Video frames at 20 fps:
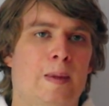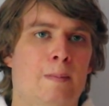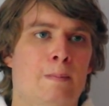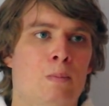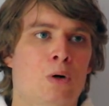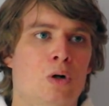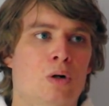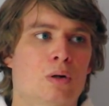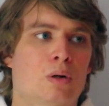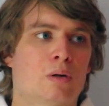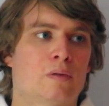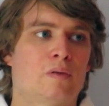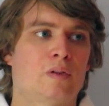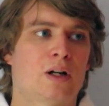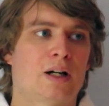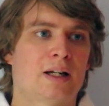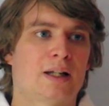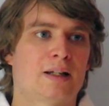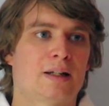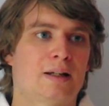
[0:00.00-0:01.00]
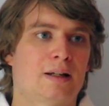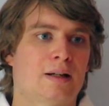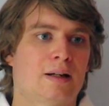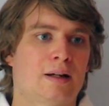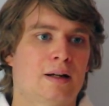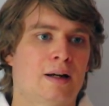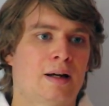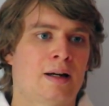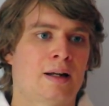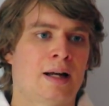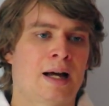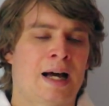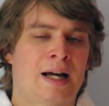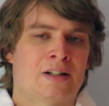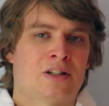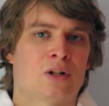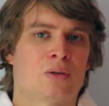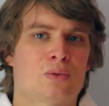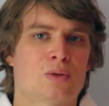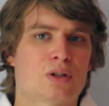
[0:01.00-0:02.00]
more of like
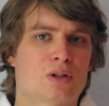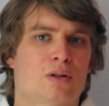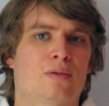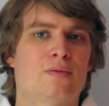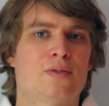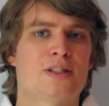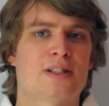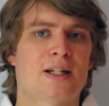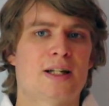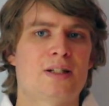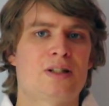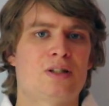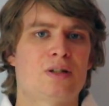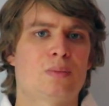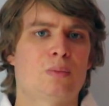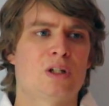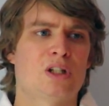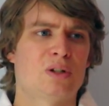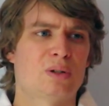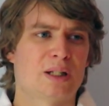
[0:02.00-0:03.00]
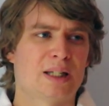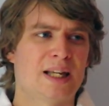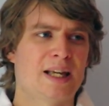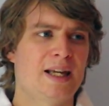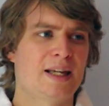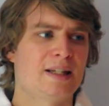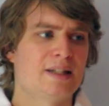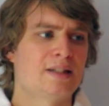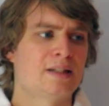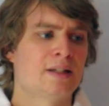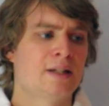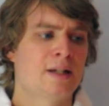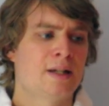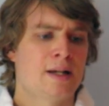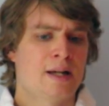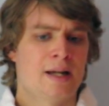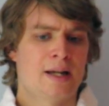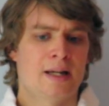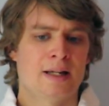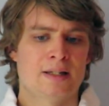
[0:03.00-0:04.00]
adult conversation. When you're a kid,
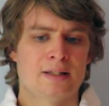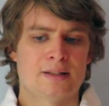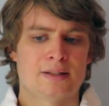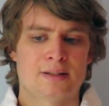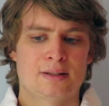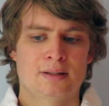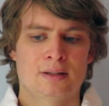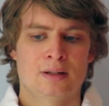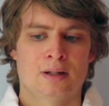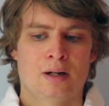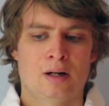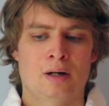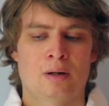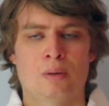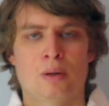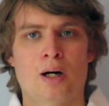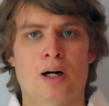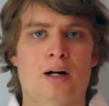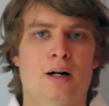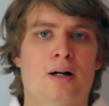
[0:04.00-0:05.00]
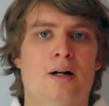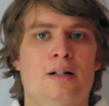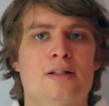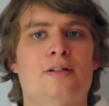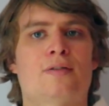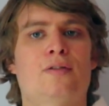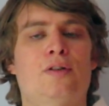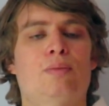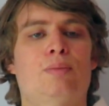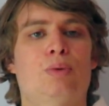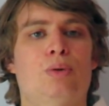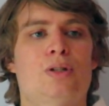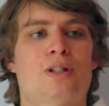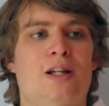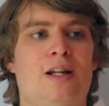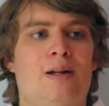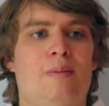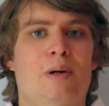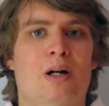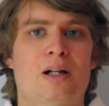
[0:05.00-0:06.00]
it's oh, haha, it's a football
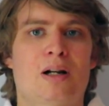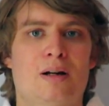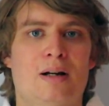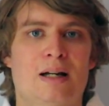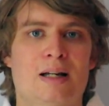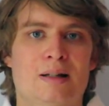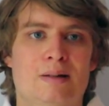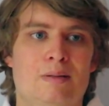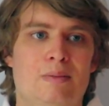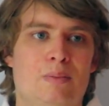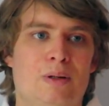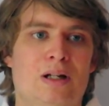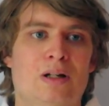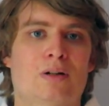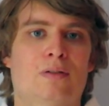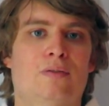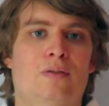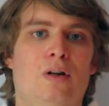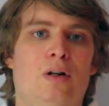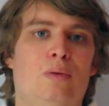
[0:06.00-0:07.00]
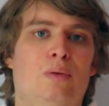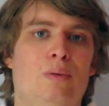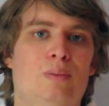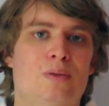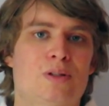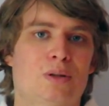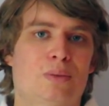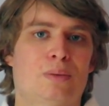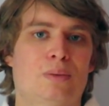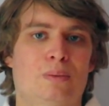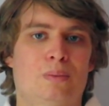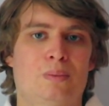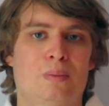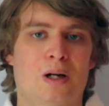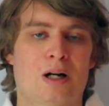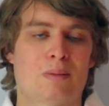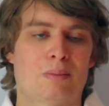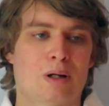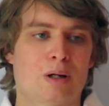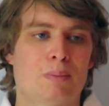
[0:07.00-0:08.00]
team I like. We're going to follow them till
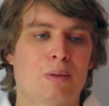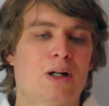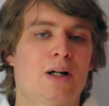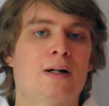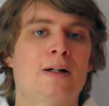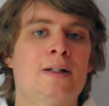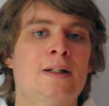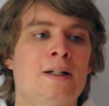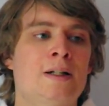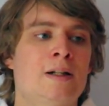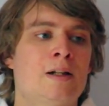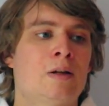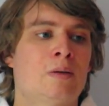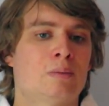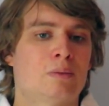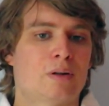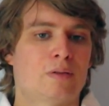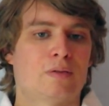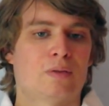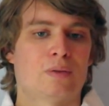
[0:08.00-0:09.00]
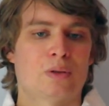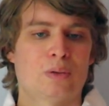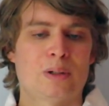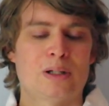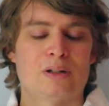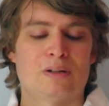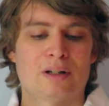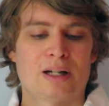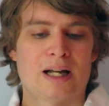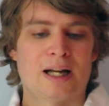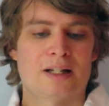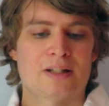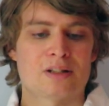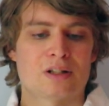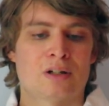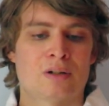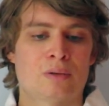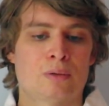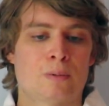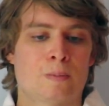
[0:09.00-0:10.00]
blah blah blah. When you're an
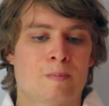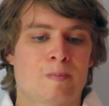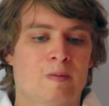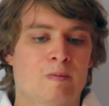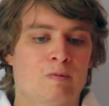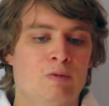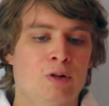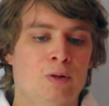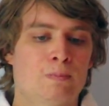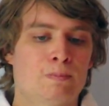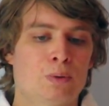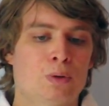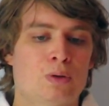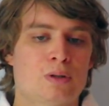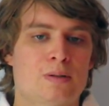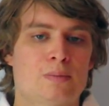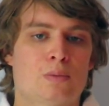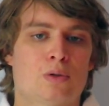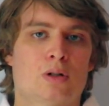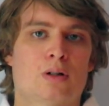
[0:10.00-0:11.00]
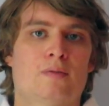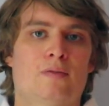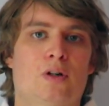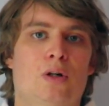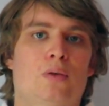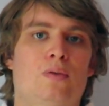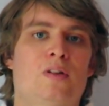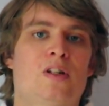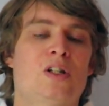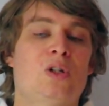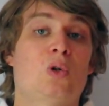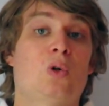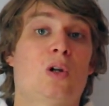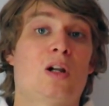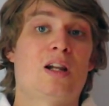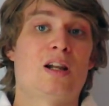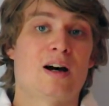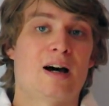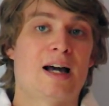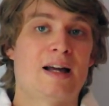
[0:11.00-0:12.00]
adult, football is more involved in your
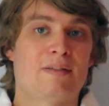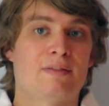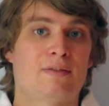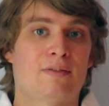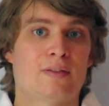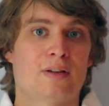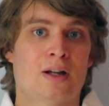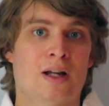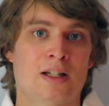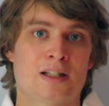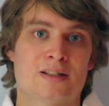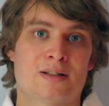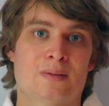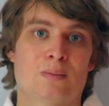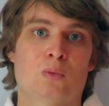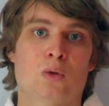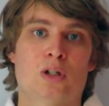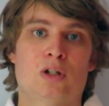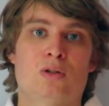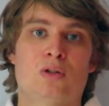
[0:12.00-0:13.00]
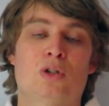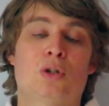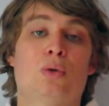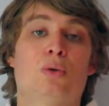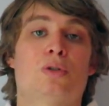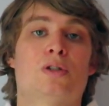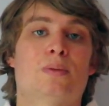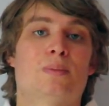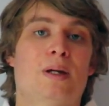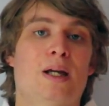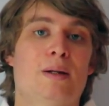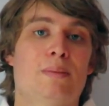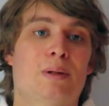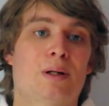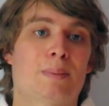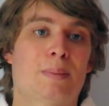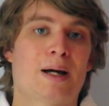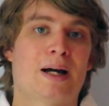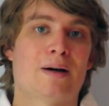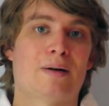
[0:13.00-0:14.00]
life. It's what you talk to
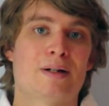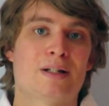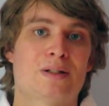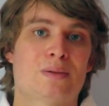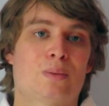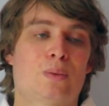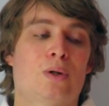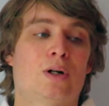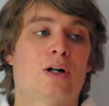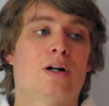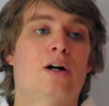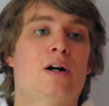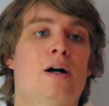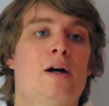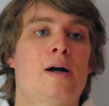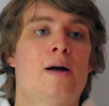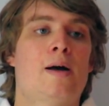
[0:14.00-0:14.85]
people about. It's what